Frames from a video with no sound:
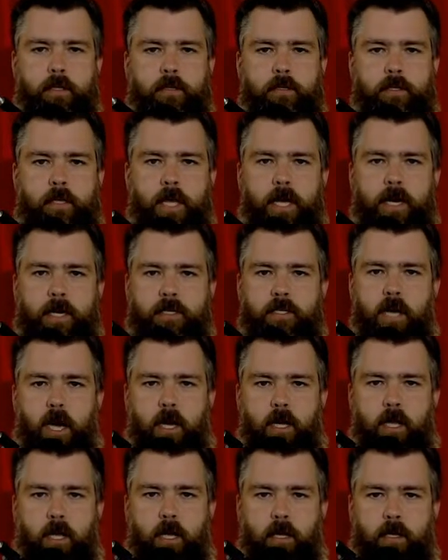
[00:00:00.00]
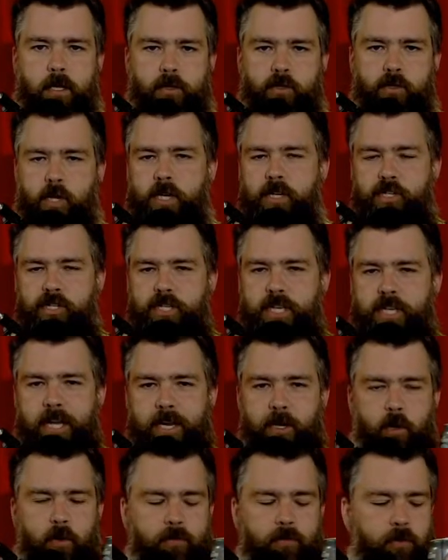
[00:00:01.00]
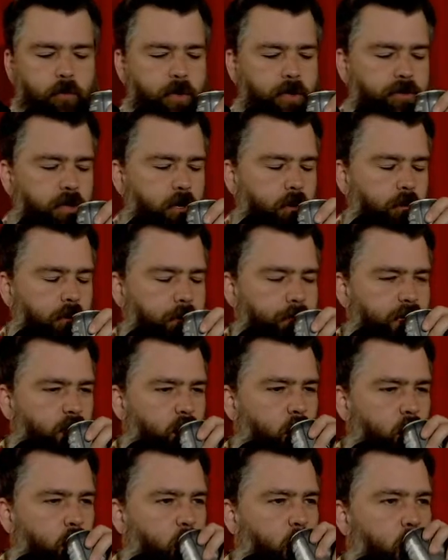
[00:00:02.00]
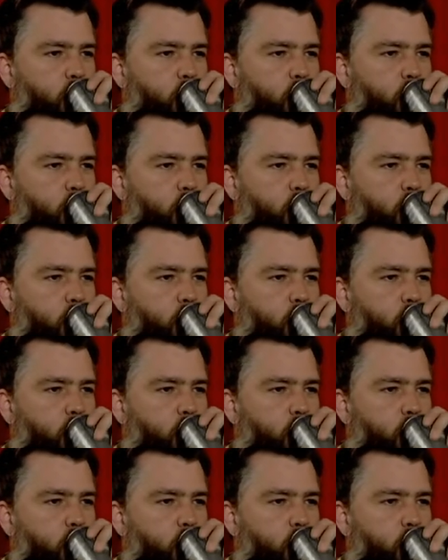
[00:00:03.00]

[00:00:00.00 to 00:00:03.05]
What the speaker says: It's a lot of talking. Try to just get it over with. You know what I mean?